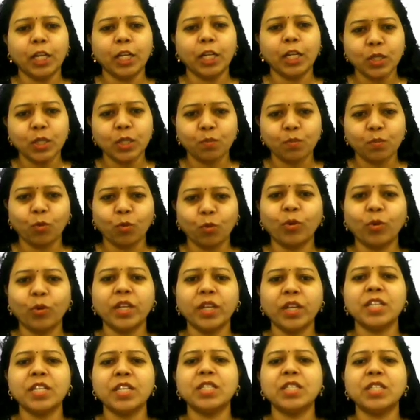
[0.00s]
It is
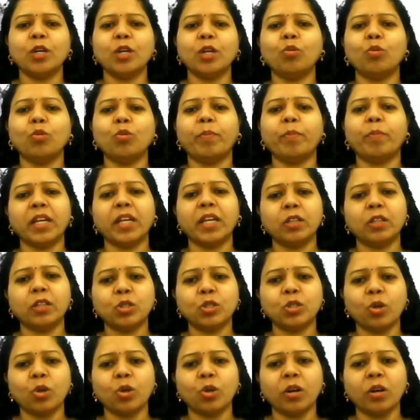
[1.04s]
more easier to
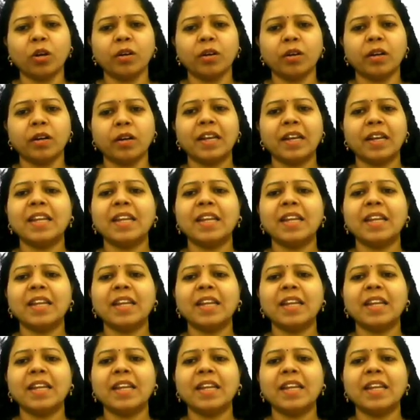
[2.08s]
break the chalk,